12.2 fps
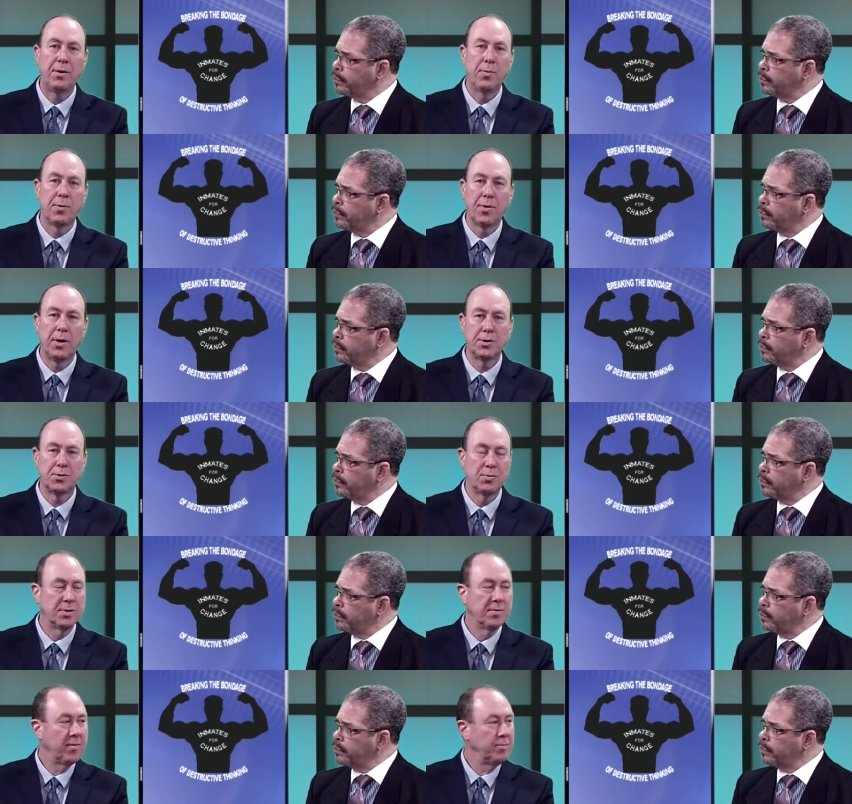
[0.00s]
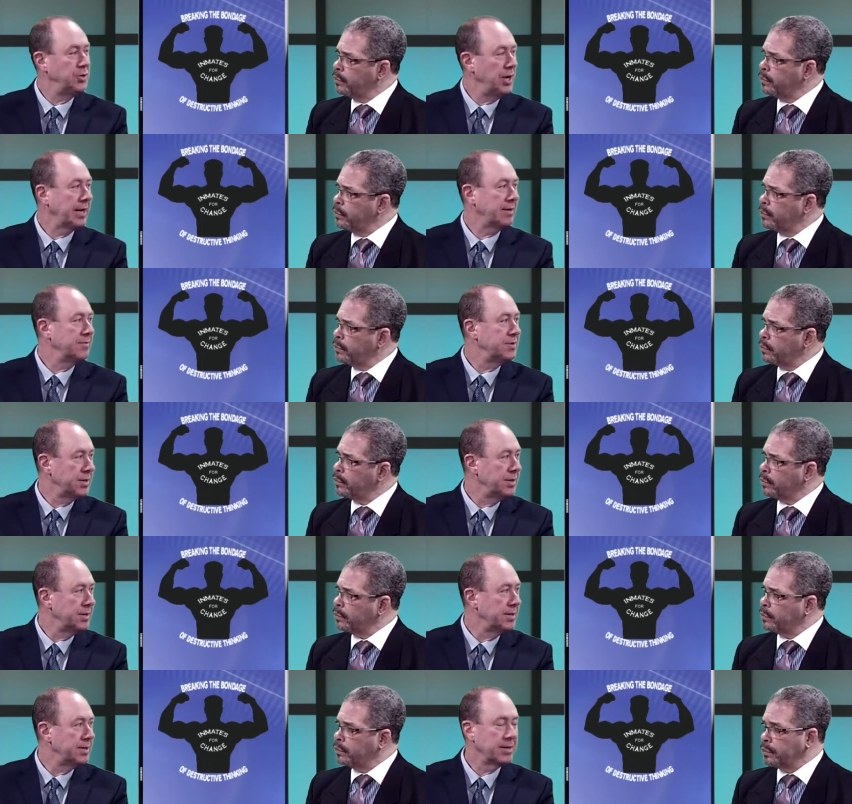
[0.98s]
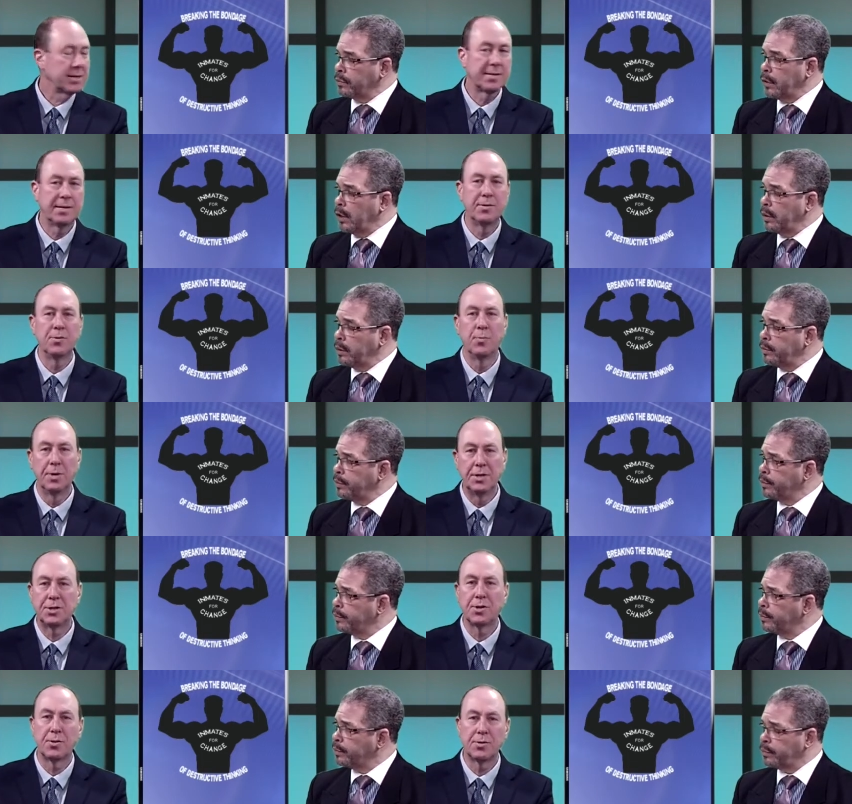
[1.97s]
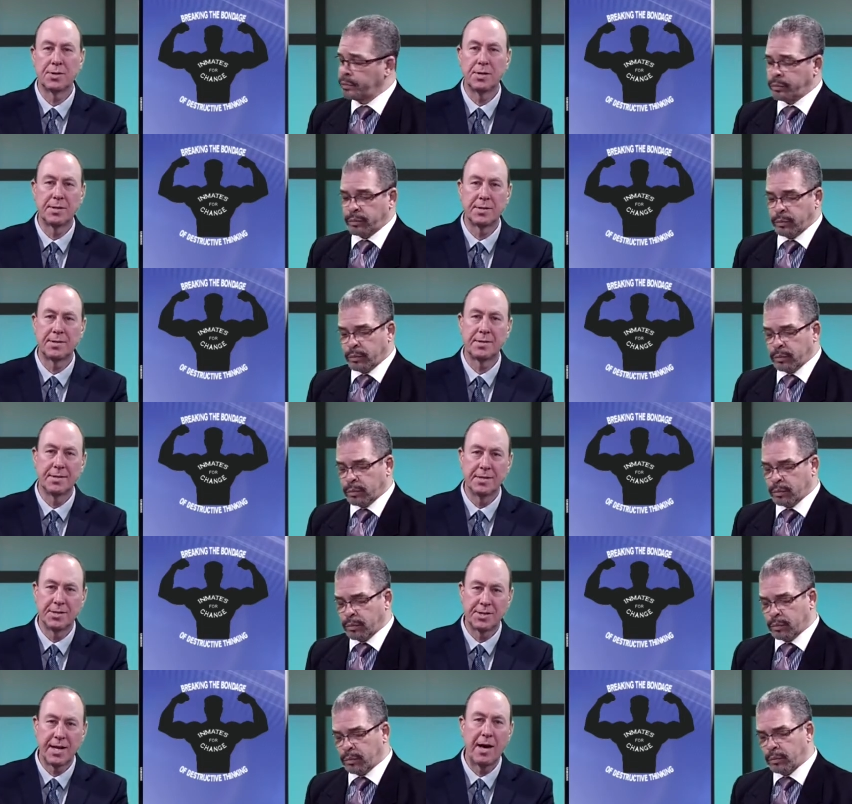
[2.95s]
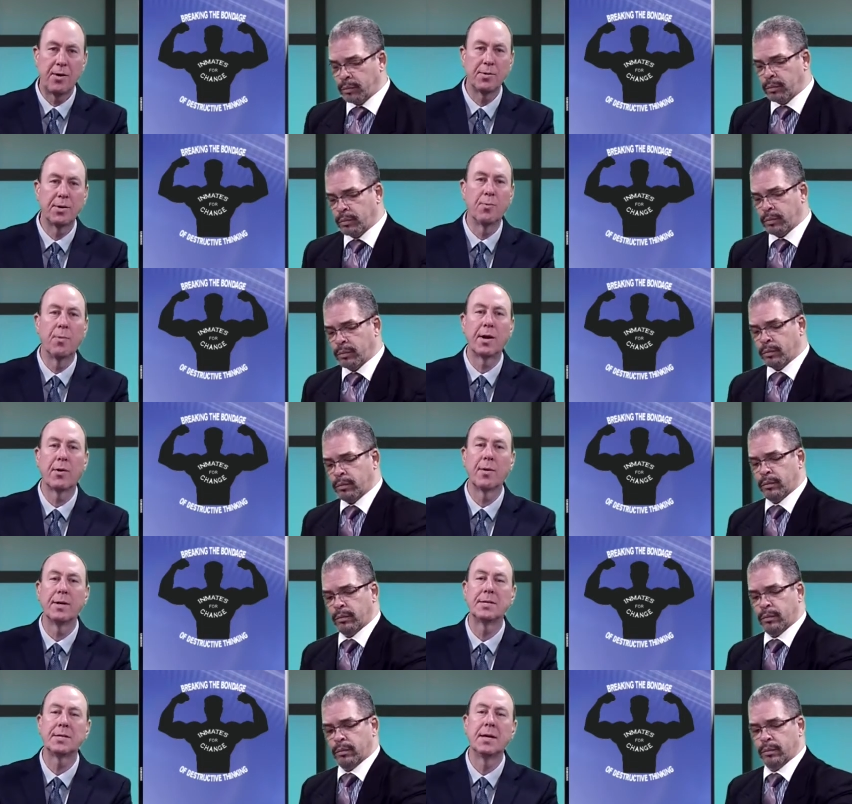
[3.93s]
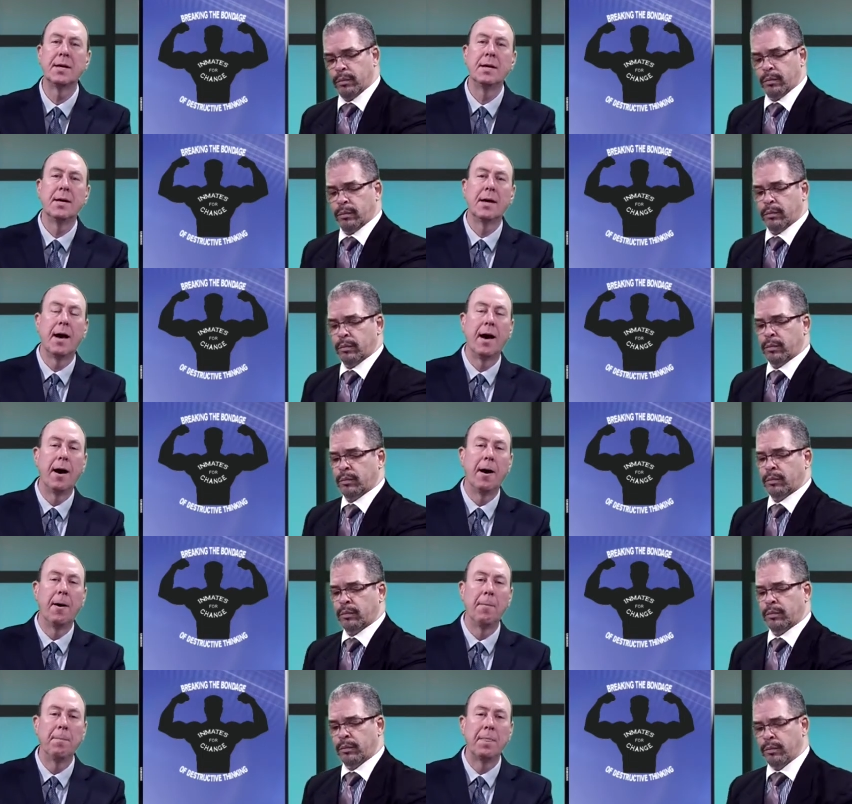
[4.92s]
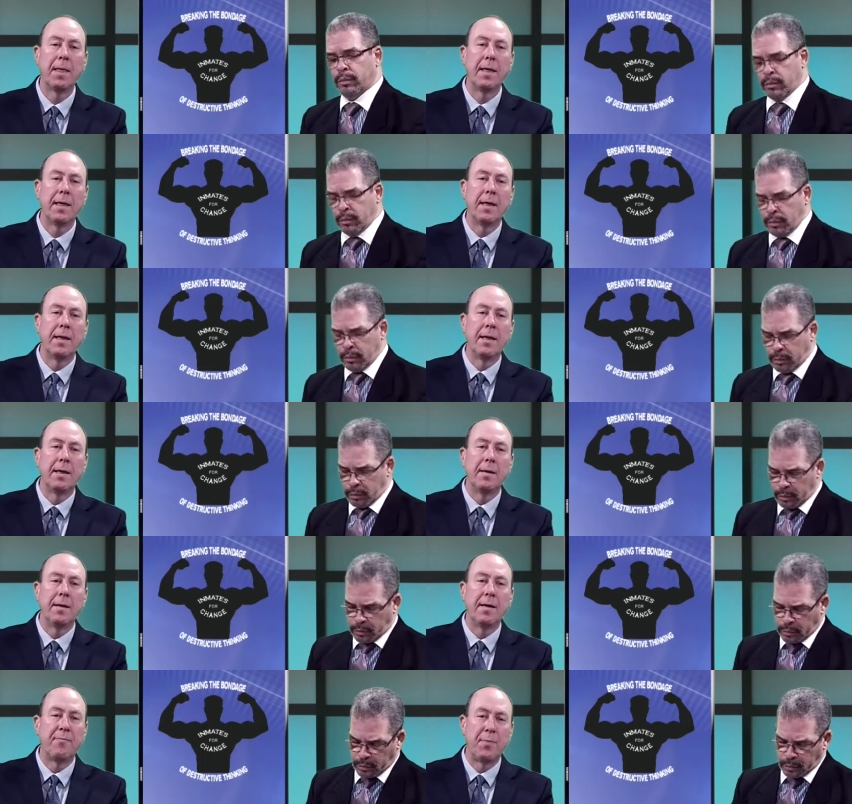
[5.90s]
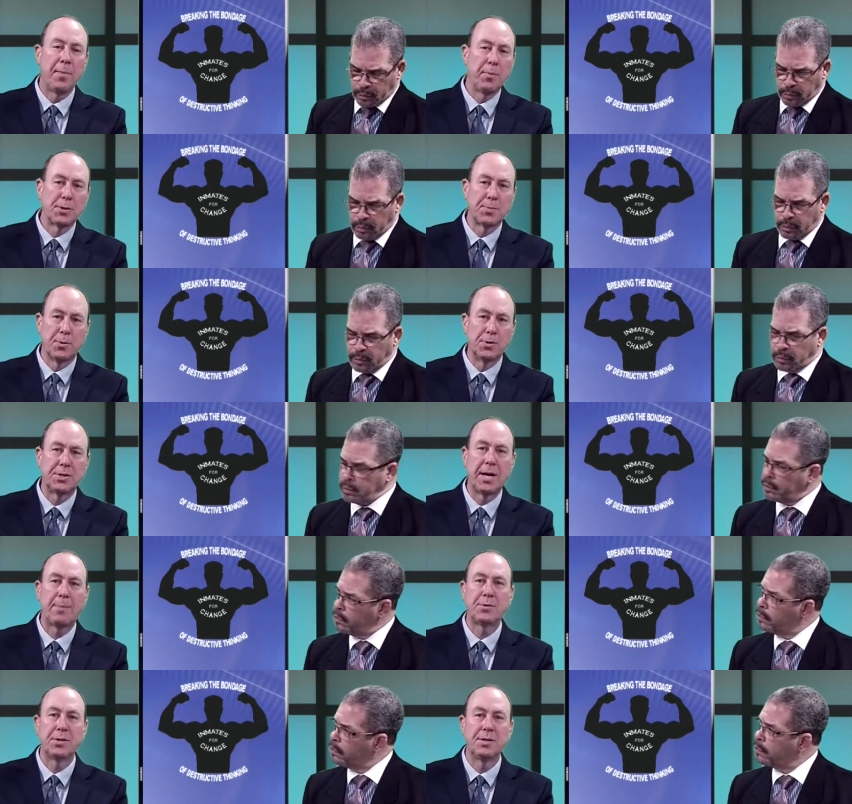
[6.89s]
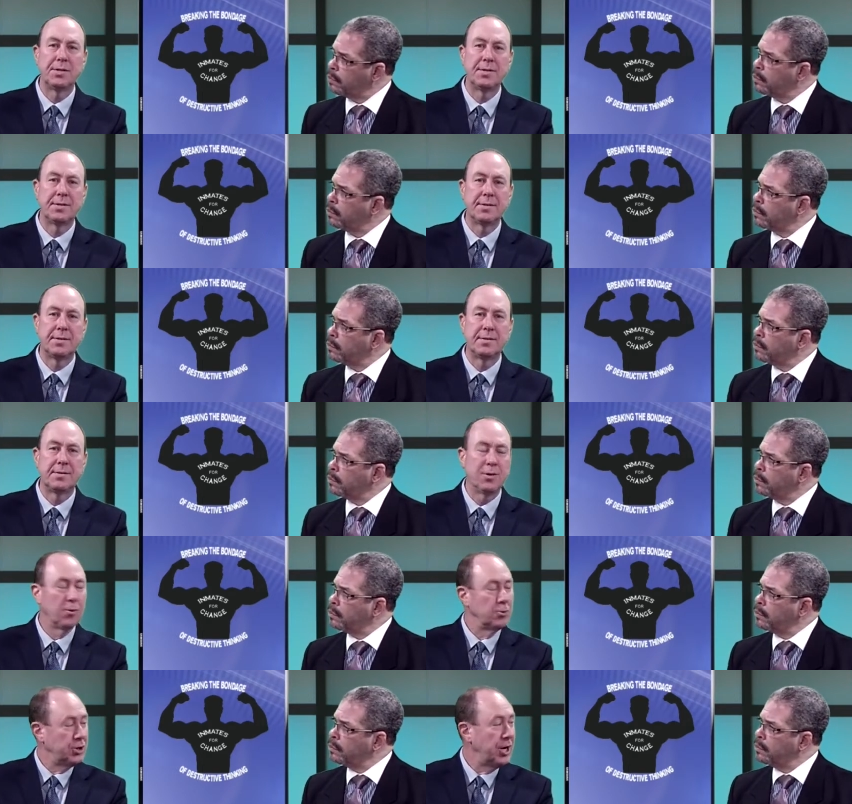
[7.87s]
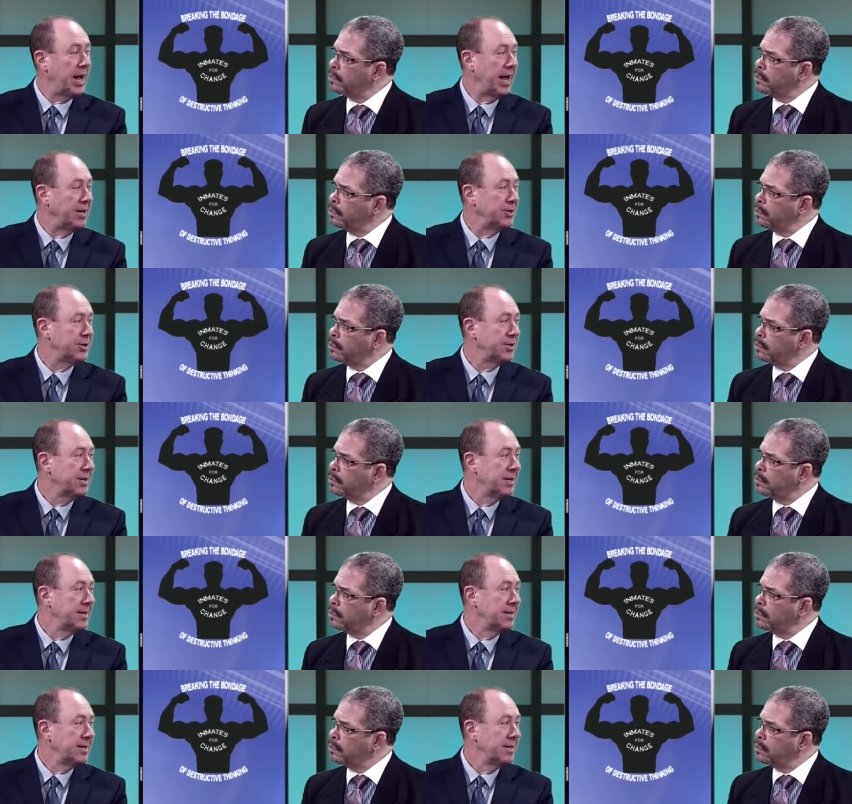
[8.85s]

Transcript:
Speaker 1: you with all sorts of objective statistics yeah. and do research that's, that's sound and rigorous. Um, if people's perceptions don't change,